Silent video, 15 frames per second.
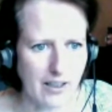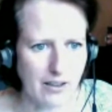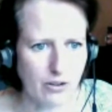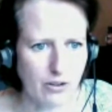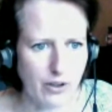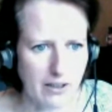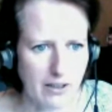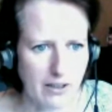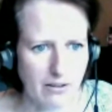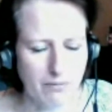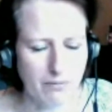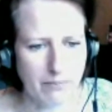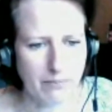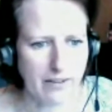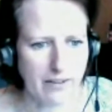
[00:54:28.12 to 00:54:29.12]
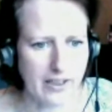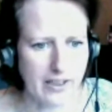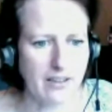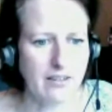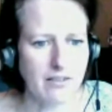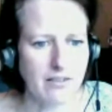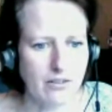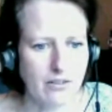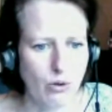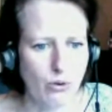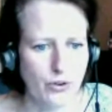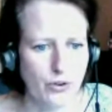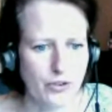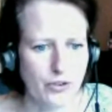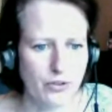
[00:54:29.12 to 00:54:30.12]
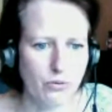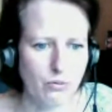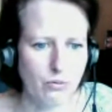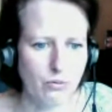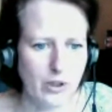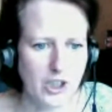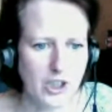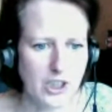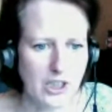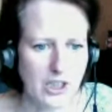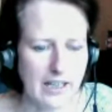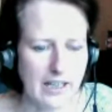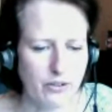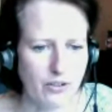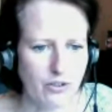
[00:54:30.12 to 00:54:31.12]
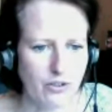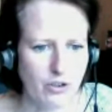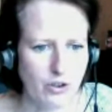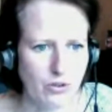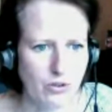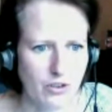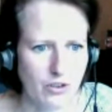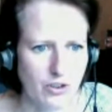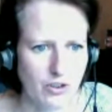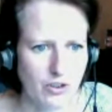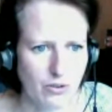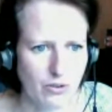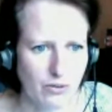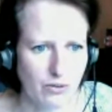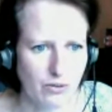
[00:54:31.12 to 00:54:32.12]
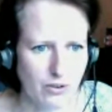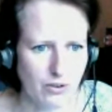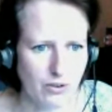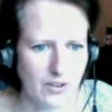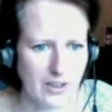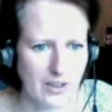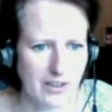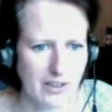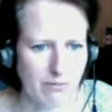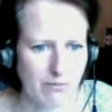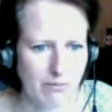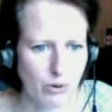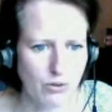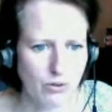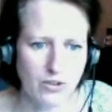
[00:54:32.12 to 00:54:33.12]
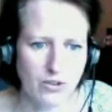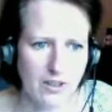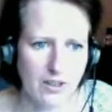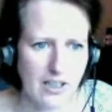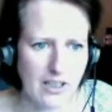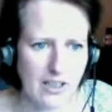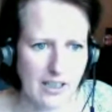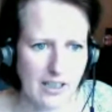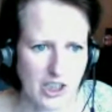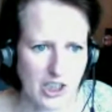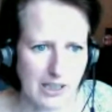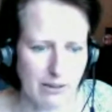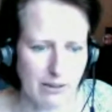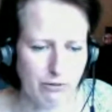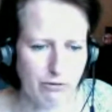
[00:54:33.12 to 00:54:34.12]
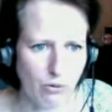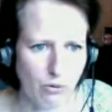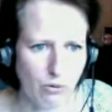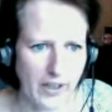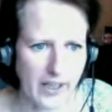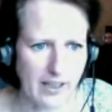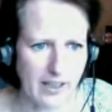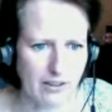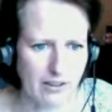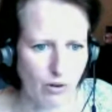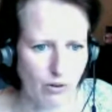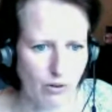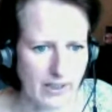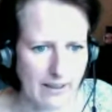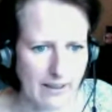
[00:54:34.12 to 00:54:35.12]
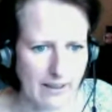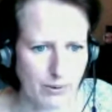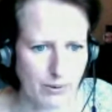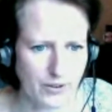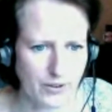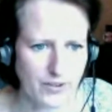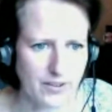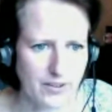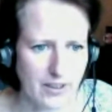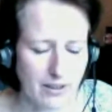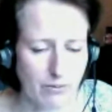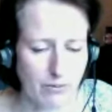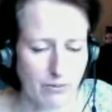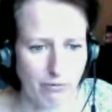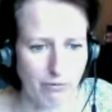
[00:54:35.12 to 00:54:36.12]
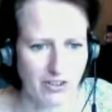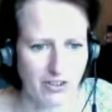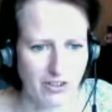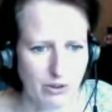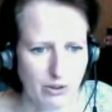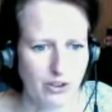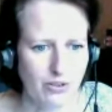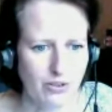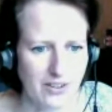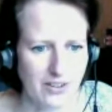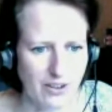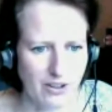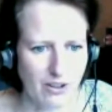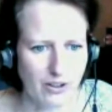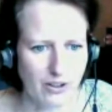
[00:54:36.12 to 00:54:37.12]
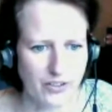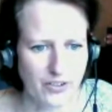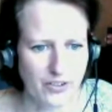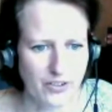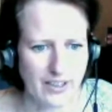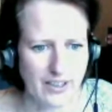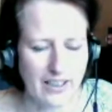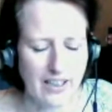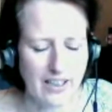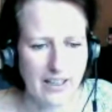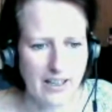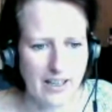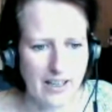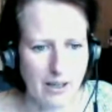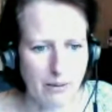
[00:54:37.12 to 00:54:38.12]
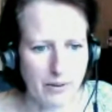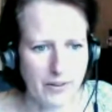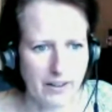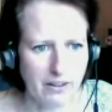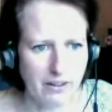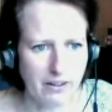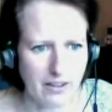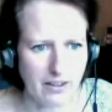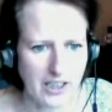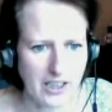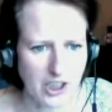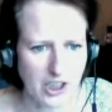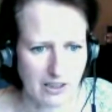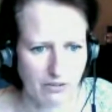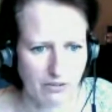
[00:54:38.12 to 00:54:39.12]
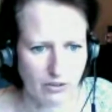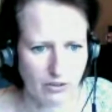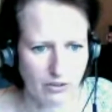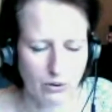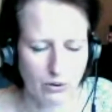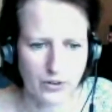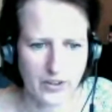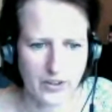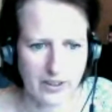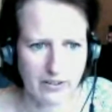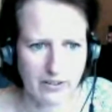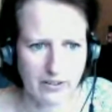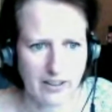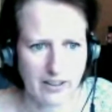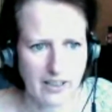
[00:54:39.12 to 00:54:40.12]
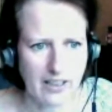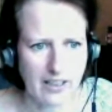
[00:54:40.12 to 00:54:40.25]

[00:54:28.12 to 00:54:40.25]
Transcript: credit-bearing course which allows the students to study MOOCs initially before they enroll on campus, obviously reducing the costs. And there are initiatives on Coursera